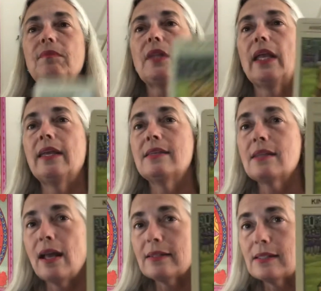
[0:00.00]
He's
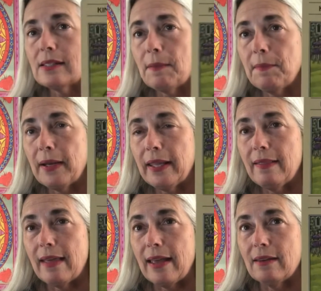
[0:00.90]
not somebody
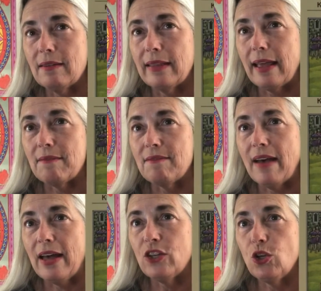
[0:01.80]
that
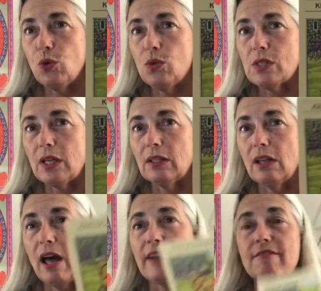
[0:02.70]
values a
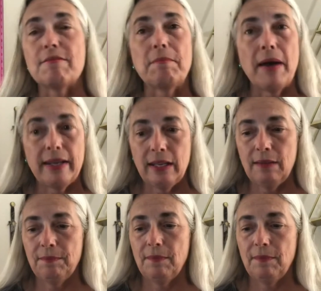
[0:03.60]
lot of money.